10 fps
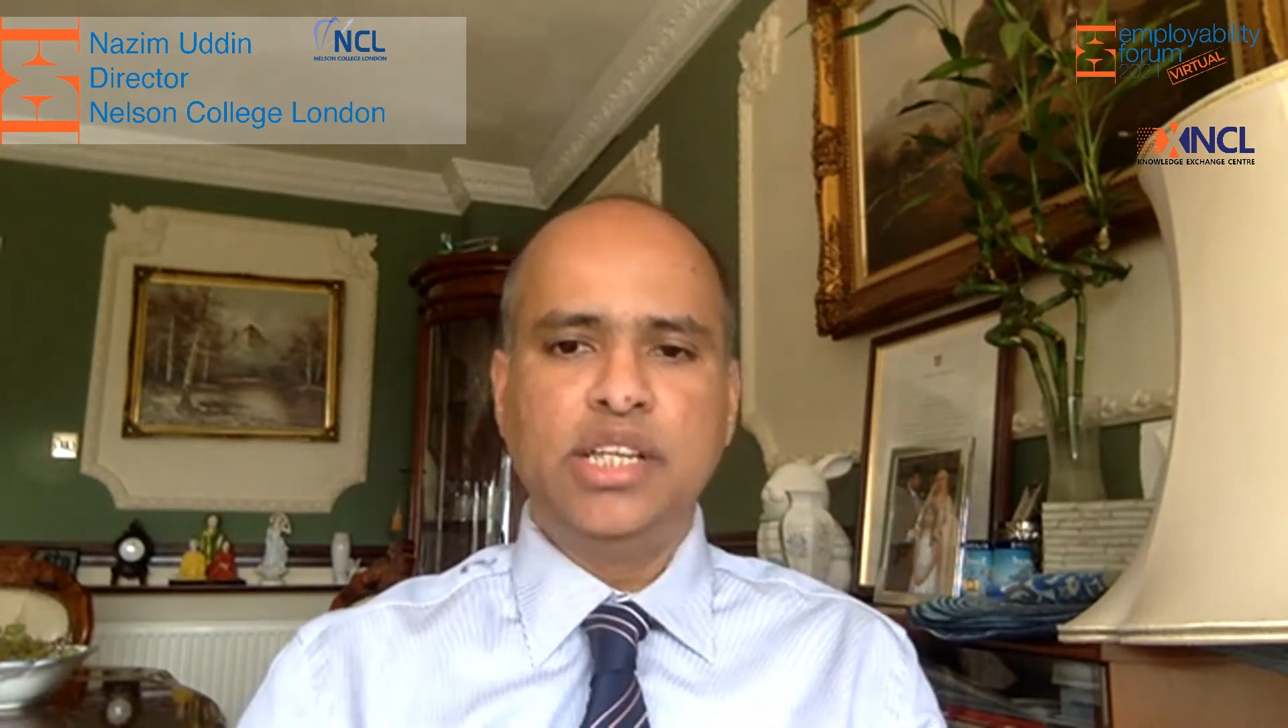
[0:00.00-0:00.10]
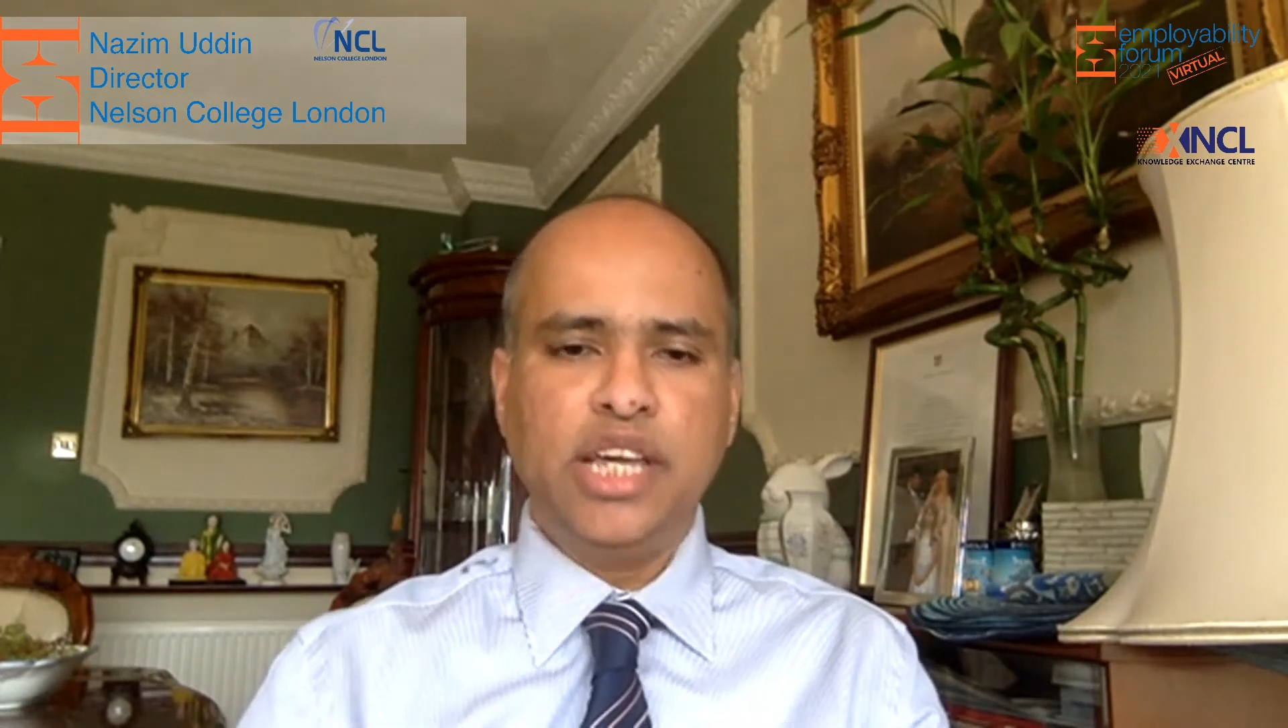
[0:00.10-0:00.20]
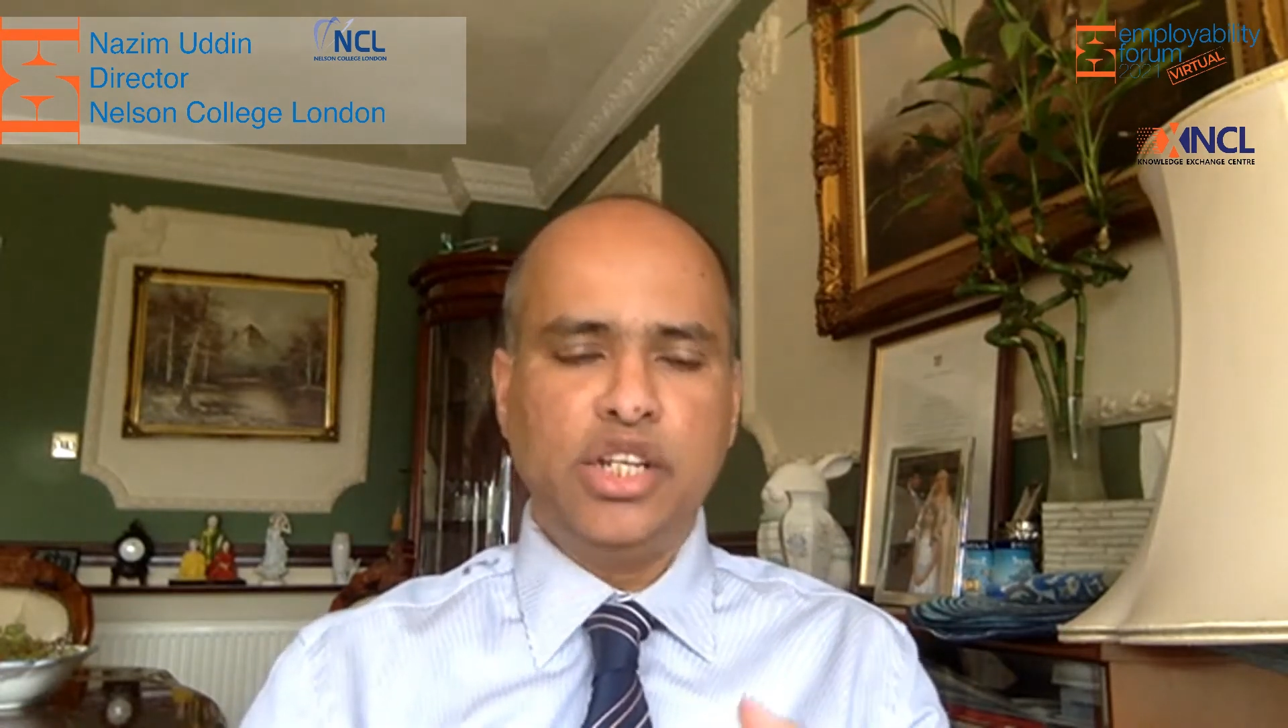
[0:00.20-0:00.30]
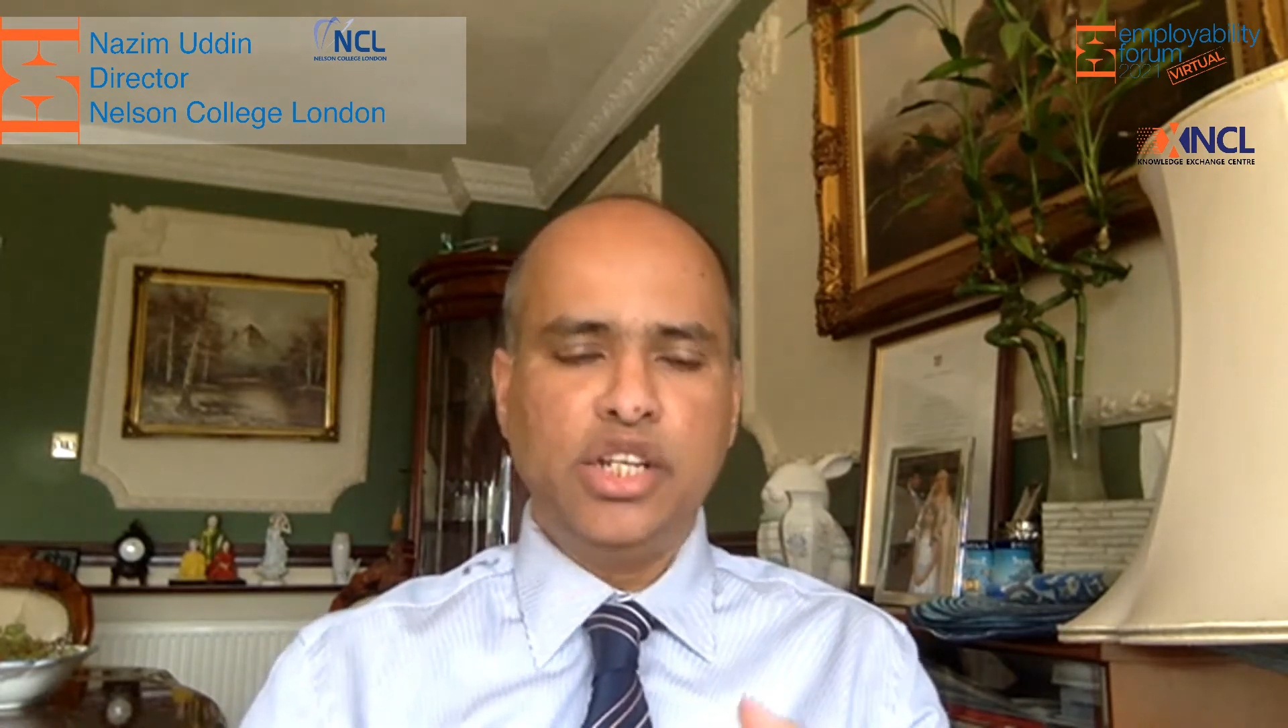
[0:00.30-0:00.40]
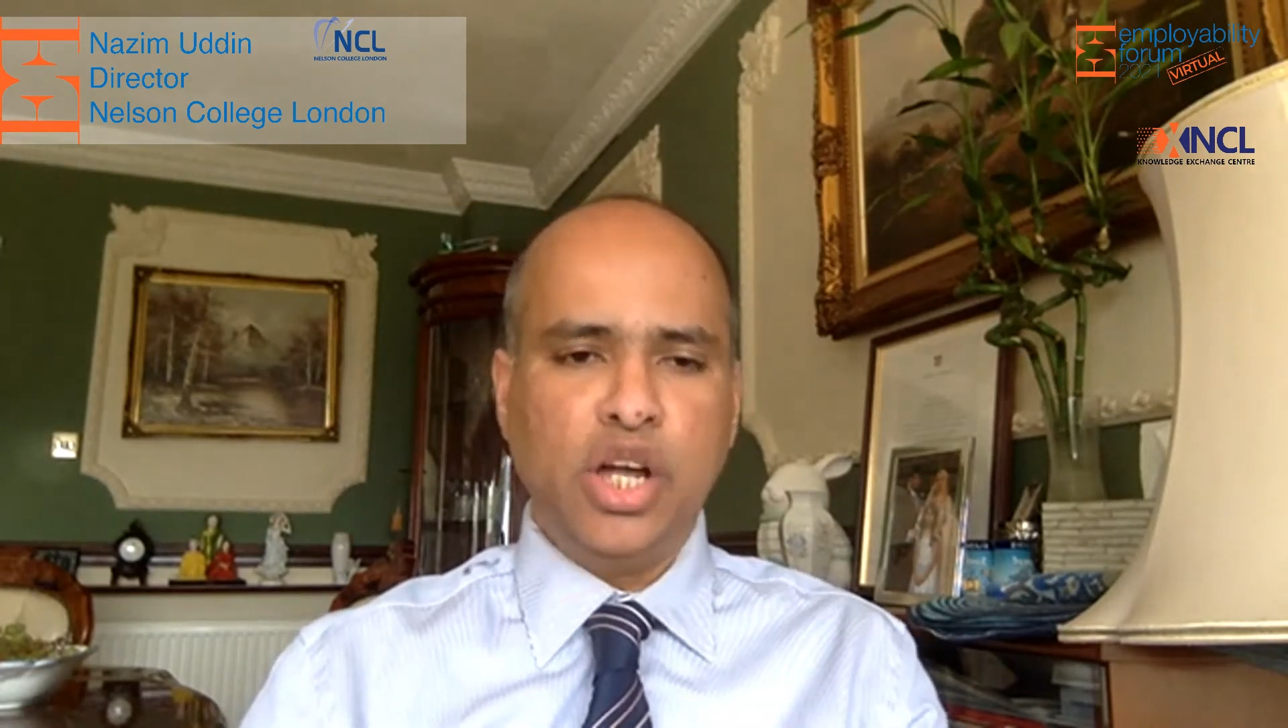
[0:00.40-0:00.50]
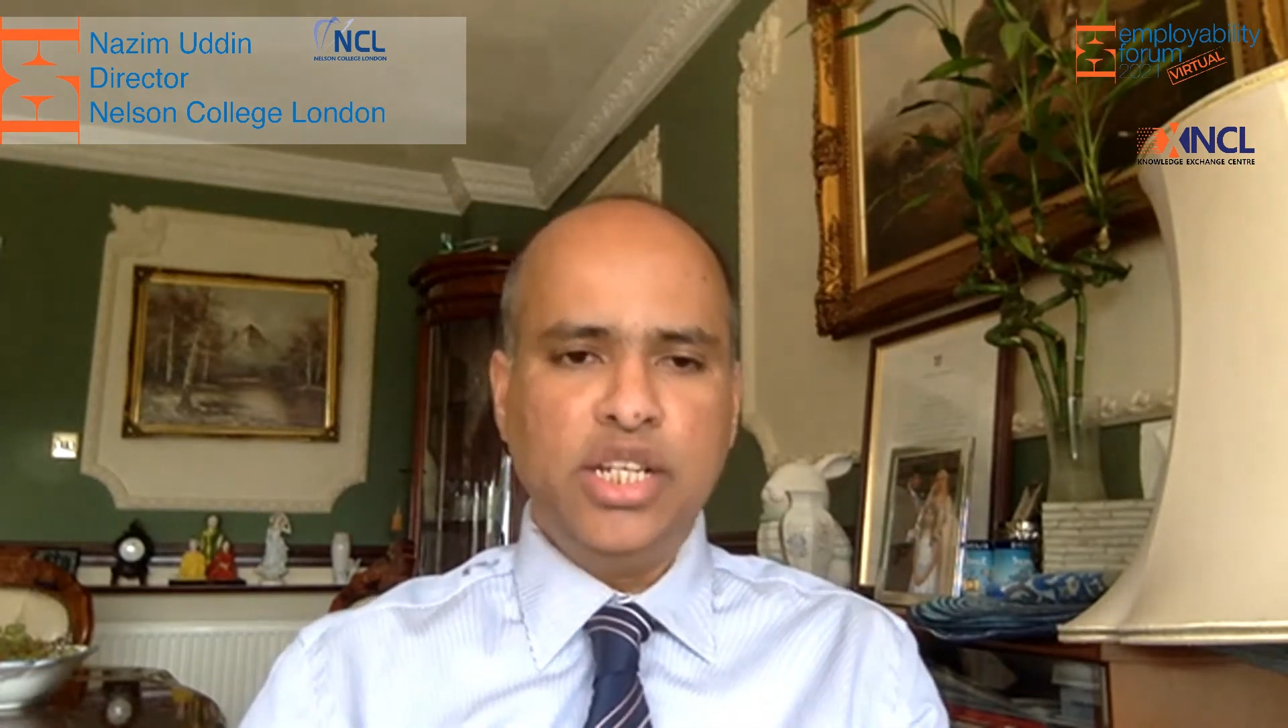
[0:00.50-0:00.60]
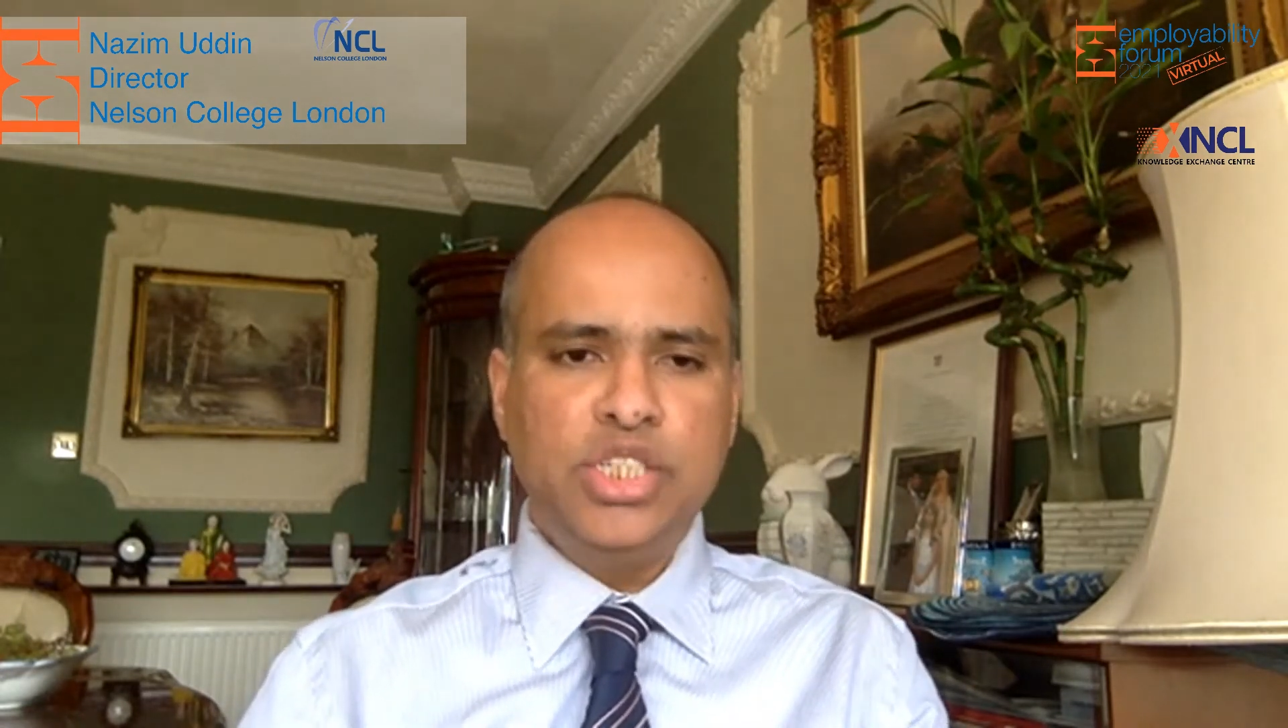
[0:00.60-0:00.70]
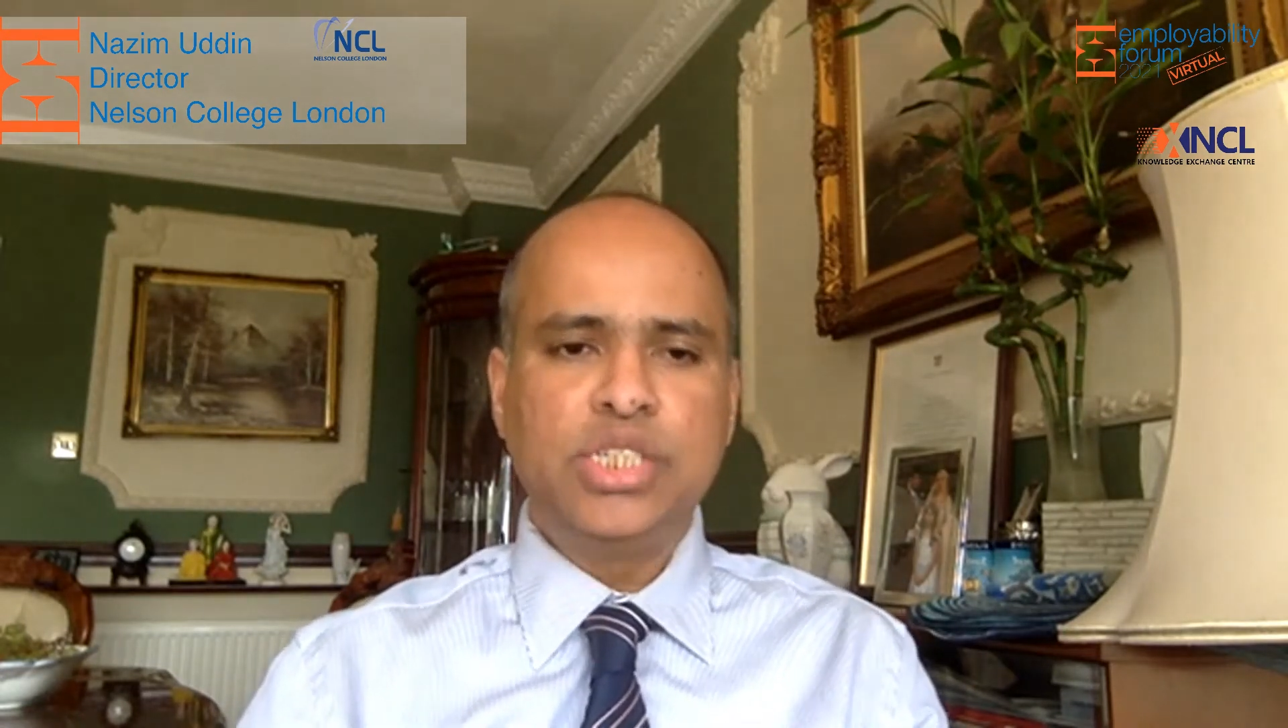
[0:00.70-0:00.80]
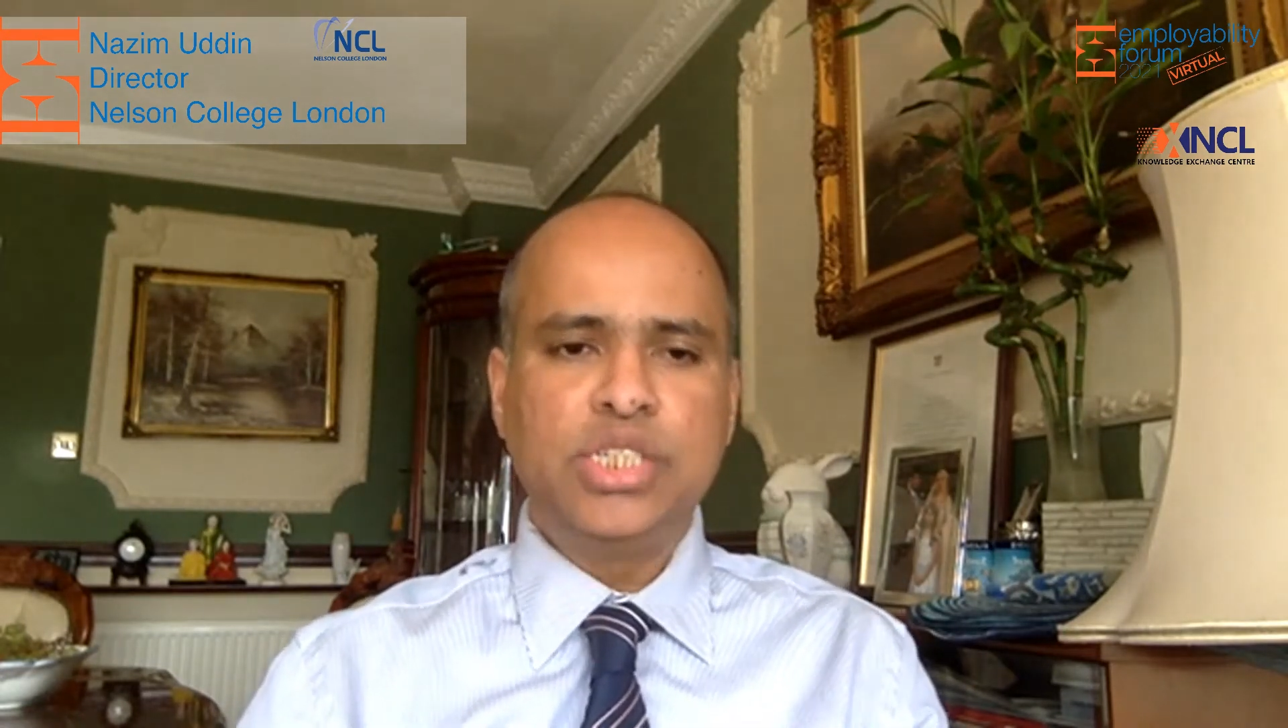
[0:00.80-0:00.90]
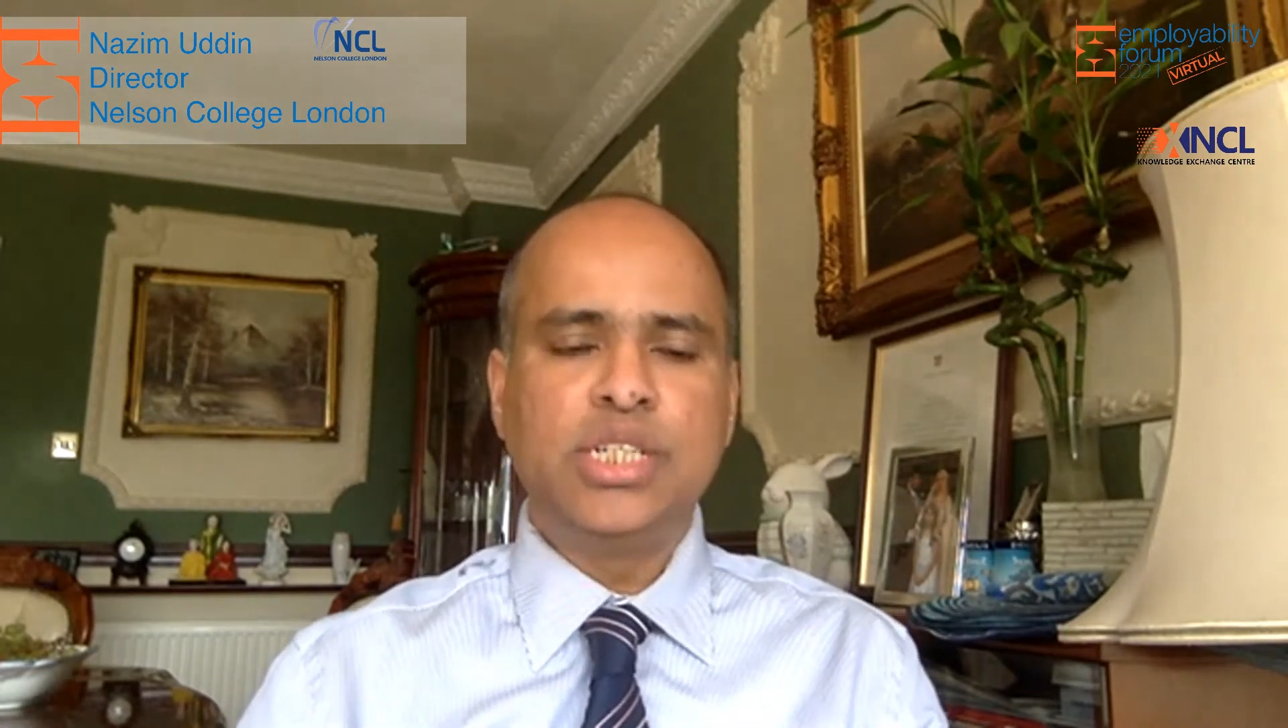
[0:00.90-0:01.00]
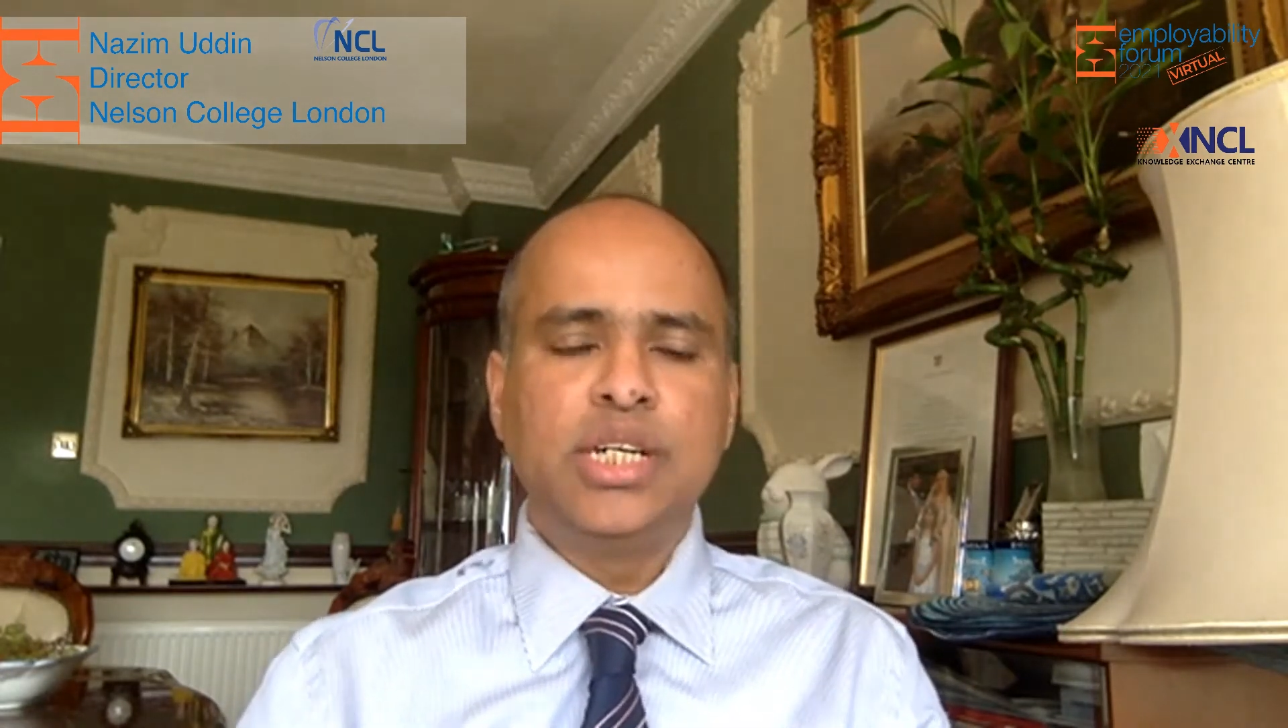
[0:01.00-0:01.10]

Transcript: their knowledge